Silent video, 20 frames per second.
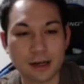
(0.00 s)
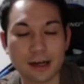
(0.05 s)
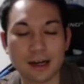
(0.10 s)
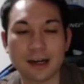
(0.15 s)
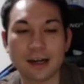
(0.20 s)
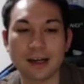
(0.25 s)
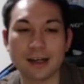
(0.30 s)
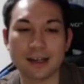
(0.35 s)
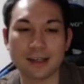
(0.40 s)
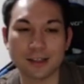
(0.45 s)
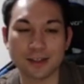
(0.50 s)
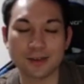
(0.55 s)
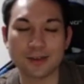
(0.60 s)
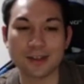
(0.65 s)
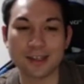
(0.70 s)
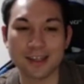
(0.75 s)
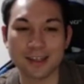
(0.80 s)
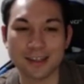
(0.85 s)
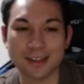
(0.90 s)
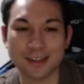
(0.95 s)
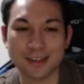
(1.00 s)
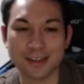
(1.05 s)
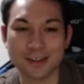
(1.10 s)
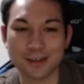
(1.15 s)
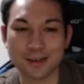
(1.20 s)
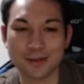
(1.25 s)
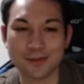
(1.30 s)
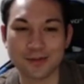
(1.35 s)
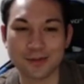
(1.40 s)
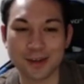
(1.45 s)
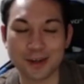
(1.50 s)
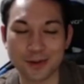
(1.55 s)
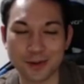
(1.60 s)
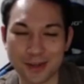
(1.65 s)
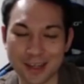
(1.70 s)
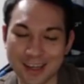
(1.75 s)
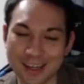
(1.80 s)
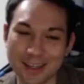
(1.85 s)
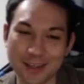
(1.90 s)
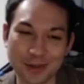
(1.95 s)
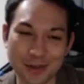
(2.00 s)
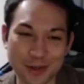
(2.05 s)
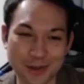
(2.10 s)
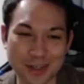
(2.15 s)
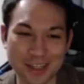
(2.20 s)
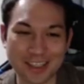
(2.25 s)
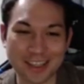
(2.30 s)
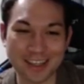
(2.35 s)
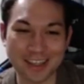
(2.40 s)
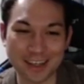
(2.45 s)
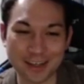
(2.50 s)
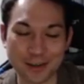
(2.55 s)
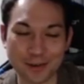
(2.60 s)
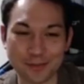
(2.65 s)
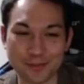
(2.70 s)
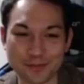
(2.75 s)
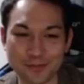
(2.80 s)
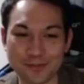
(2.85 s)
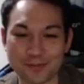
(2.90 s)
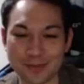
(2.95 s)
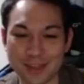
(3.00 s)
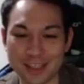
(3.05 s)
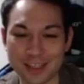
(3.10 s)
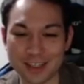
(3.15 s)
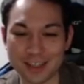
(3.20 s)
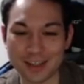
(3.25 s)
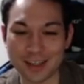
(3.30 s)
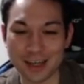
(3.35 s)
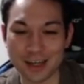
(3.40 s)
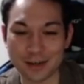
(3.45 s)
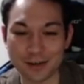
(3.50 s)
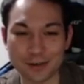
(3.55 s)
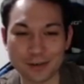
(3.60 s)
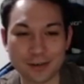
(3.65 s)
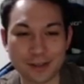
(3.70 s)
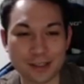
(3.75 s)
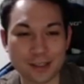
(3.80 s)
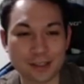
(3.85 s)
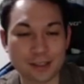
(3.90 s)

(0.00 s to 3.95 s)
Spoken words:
So okay, you noticed here, it's a ladder.